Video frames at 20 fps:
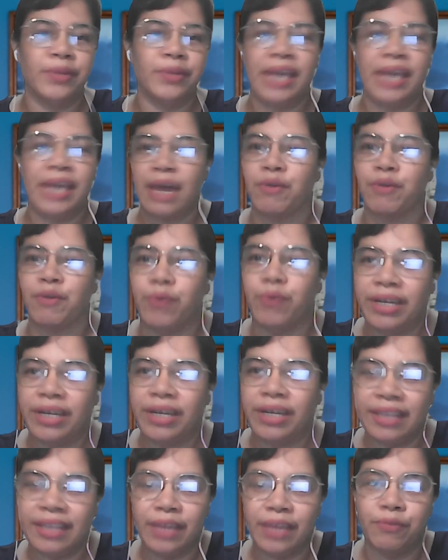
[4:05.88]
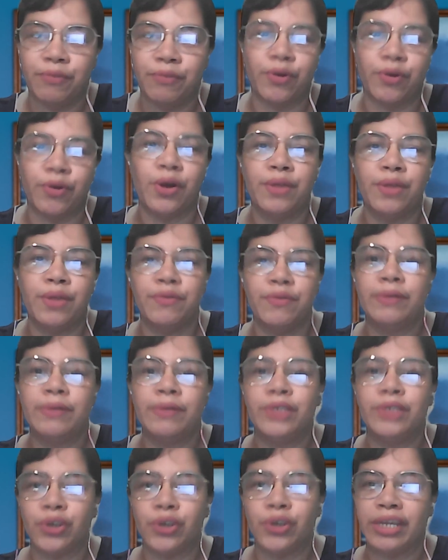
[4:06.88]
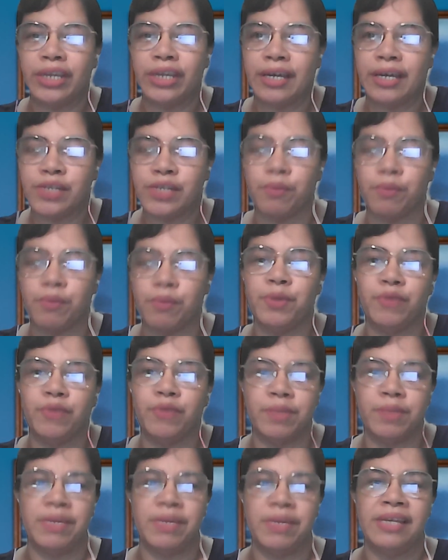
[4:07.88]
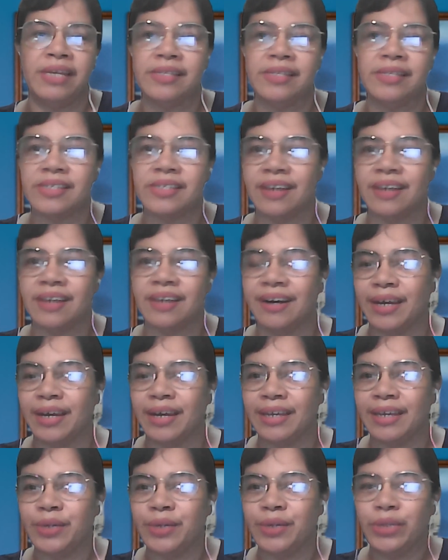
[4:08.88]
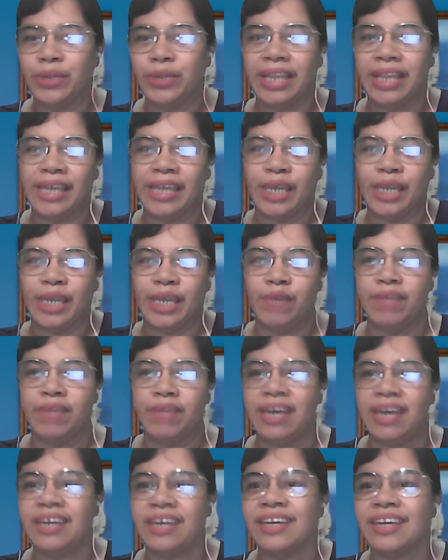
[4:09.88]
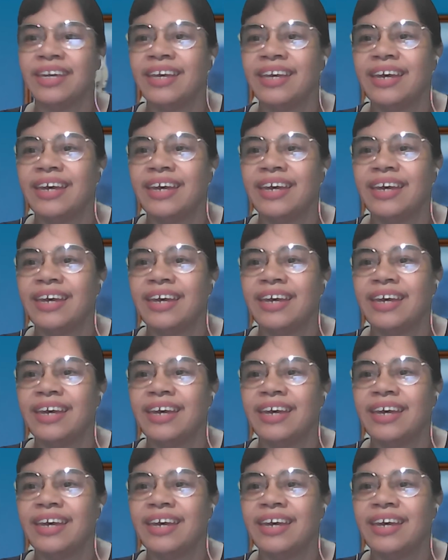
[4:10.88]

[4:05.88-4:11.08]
day, everyone, and for all of you joining us from the Philippines, good late evening.